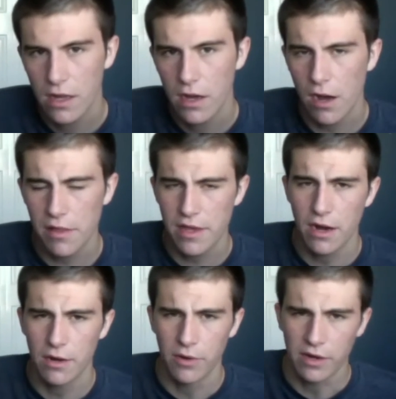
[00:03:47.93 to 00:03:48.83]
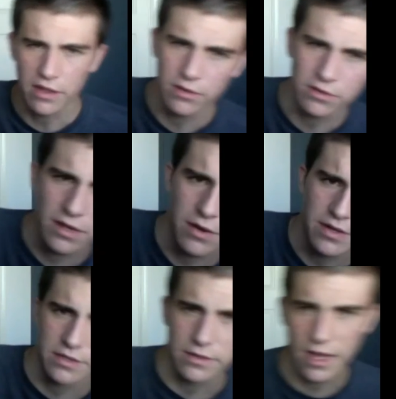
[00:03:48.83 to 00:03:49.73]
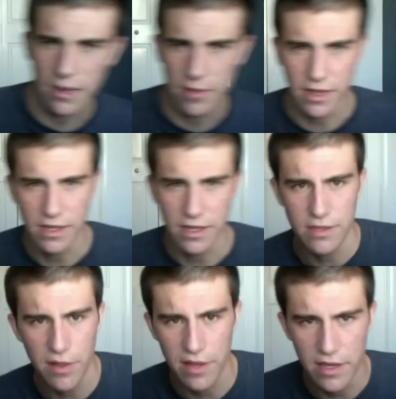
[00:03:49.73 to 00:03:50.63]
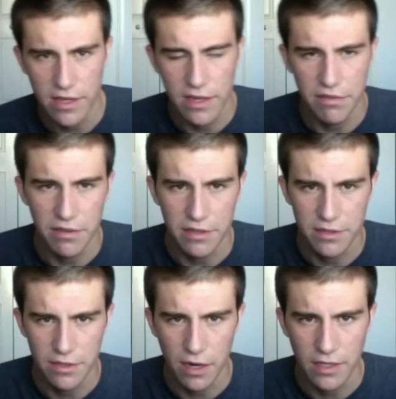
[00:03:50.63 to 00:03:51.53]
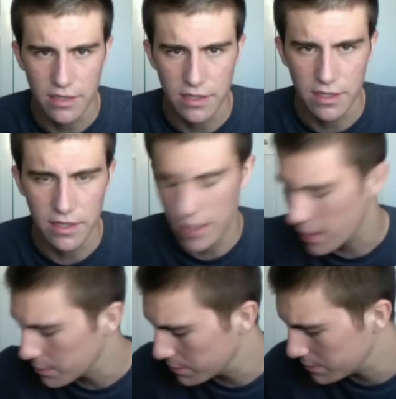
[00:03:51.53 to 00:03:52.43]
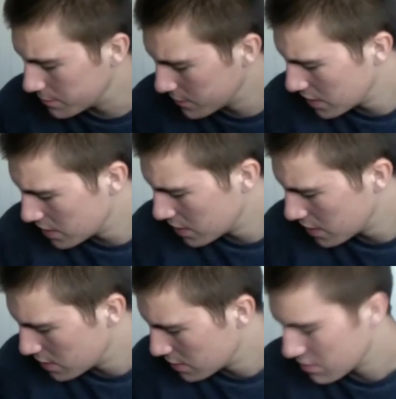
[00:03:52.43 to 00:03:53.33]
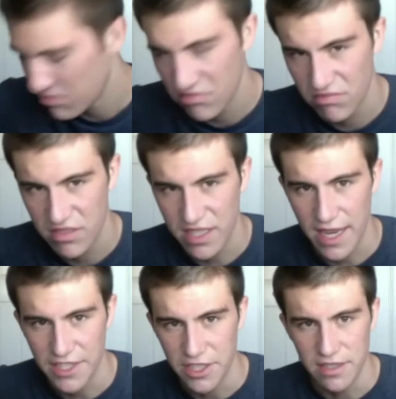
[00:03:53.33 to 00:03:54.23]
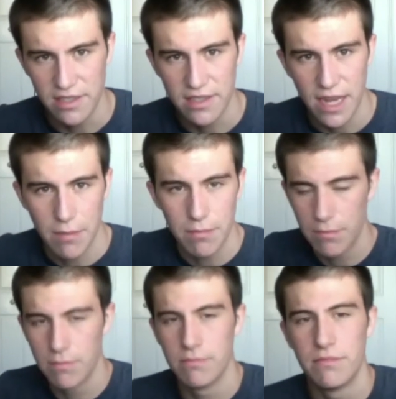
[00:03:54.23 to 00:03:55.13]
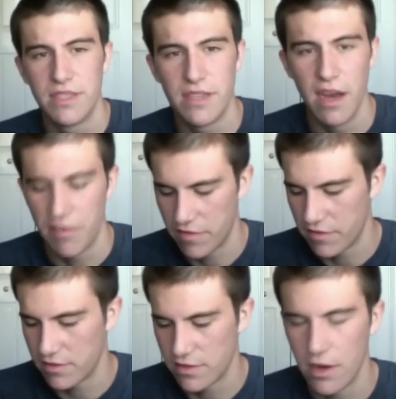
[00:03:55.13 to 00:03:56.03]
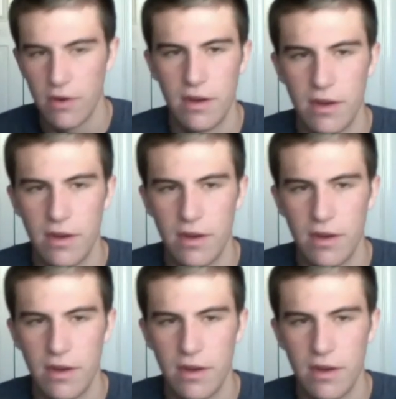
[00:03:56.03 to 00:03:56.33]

all the artwork that'll go into a game like this, all the different drawings and um, sketches type stuff. So,